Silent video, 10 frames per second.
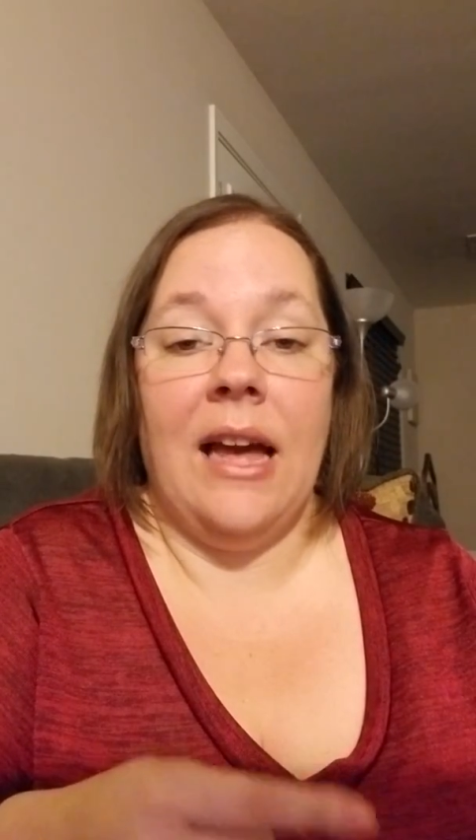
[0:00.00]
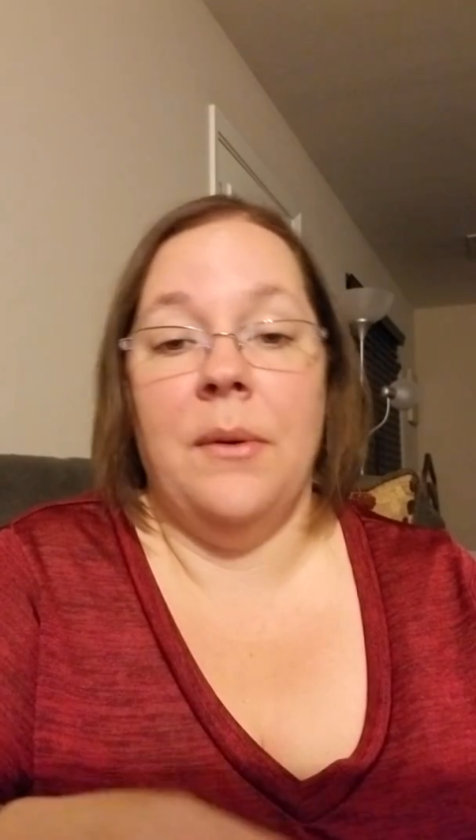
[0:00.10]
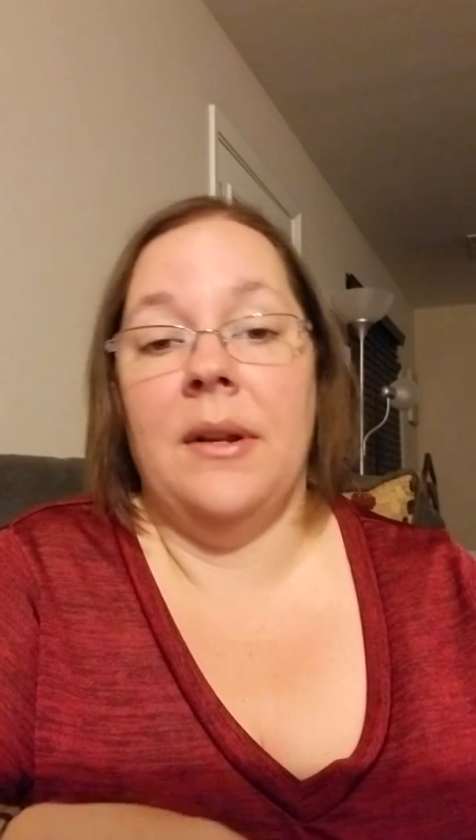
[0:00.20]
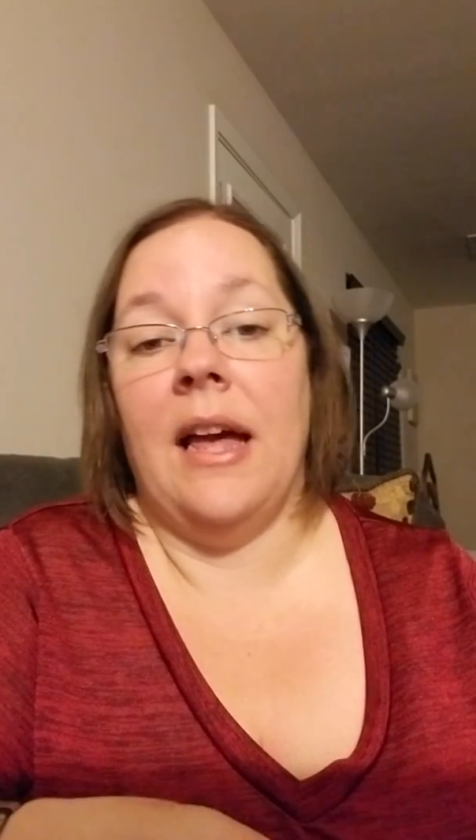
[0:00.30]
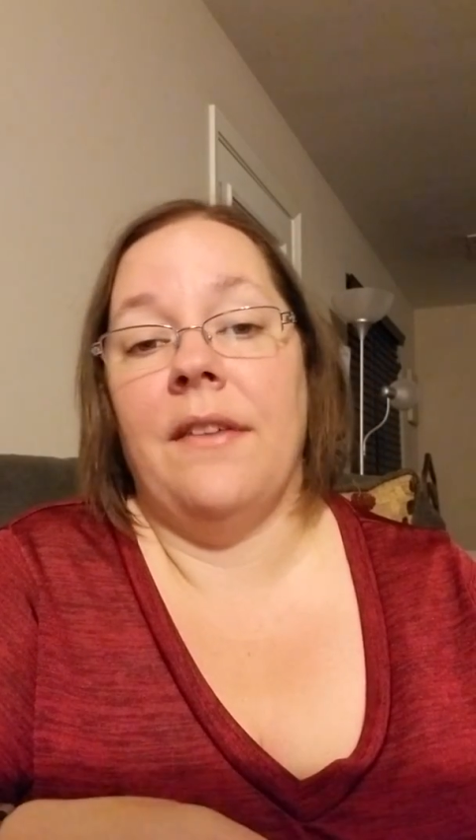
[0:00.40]
I
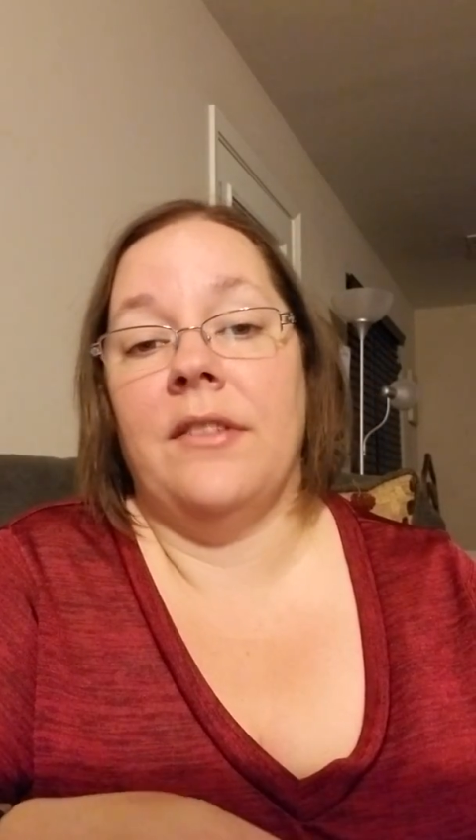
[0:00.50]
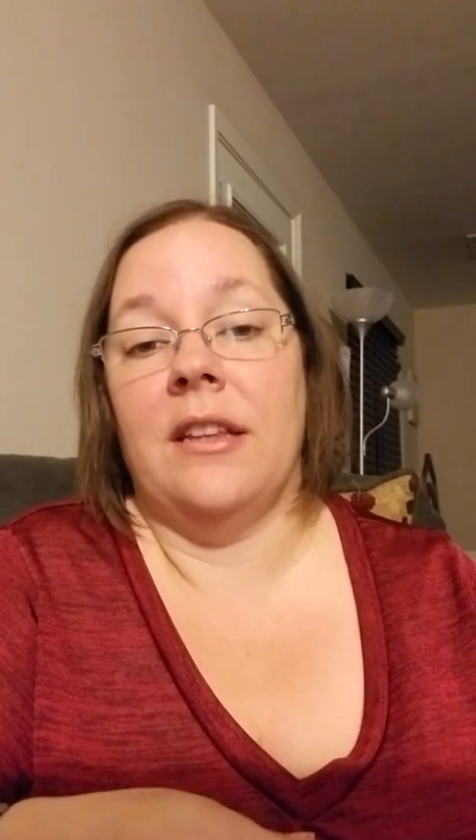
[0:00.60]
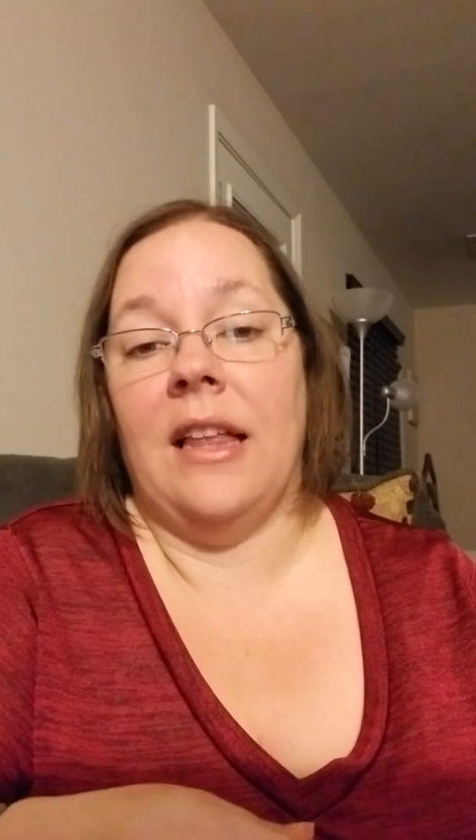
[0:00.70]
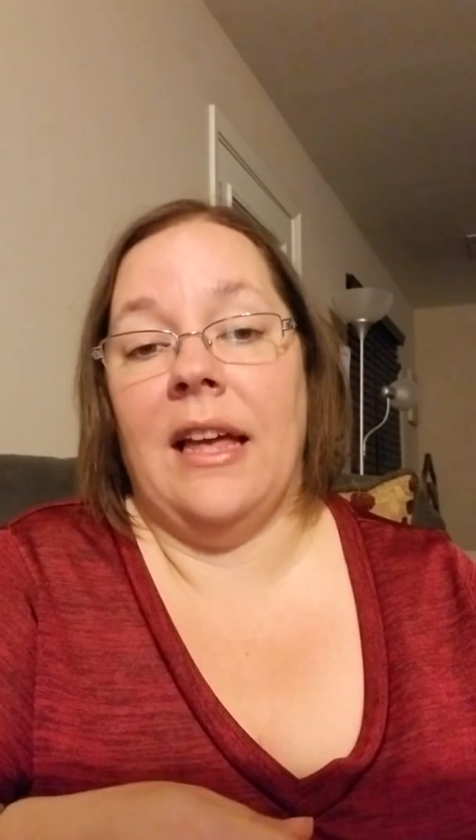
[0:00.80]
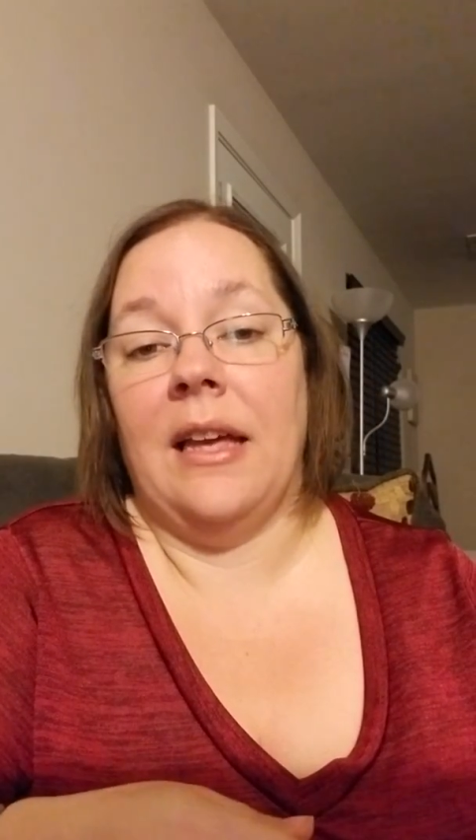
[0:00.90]
would have
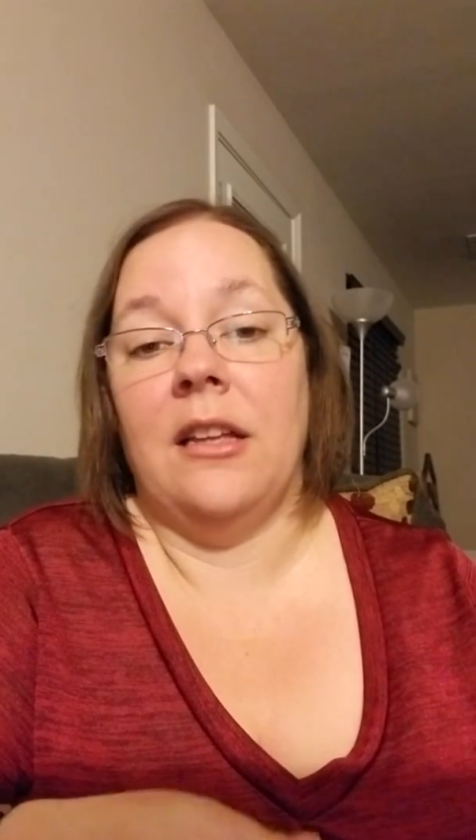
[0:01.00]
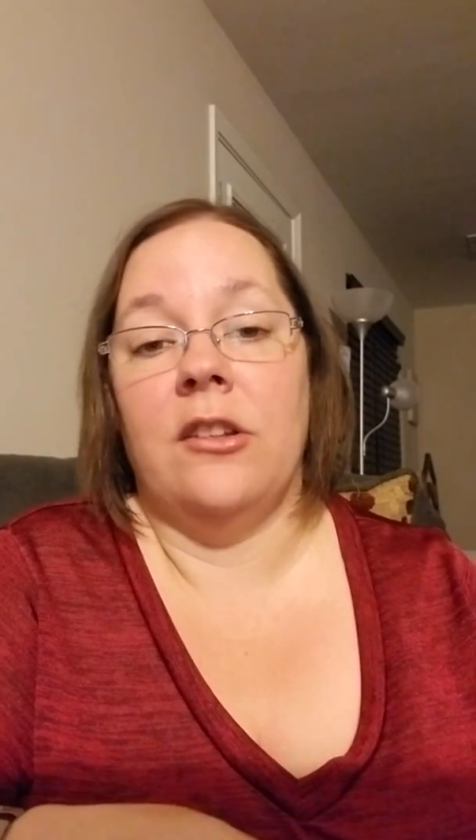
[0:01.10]
to